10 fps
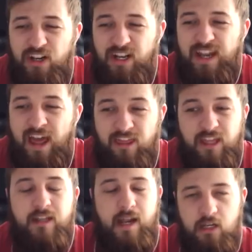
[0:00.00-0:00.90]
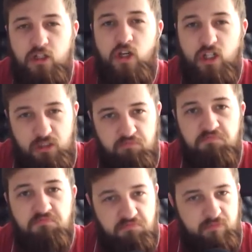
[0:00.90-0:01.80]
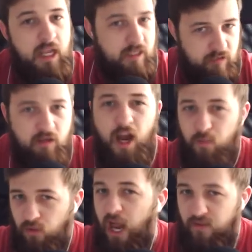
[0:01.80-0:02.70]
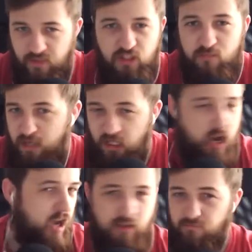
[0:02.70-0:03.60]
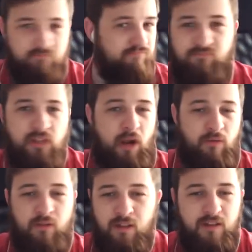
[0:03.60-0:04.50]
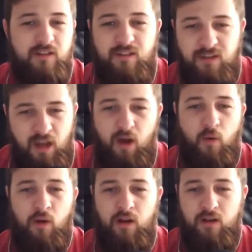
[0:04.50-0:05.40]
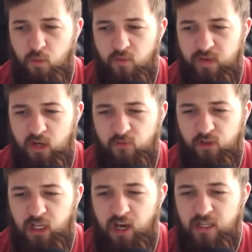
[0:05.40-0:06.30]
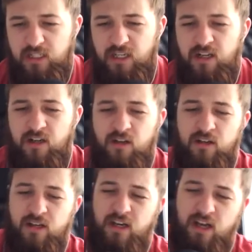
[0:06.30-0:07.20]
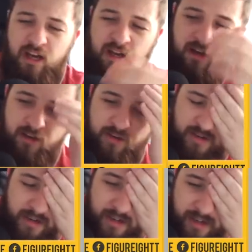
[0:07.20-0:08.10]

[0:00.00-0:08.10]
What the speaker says: look at that and think, that looks good. Yes, I will have that on my car. No. No. What have we got for lights? Oh, no.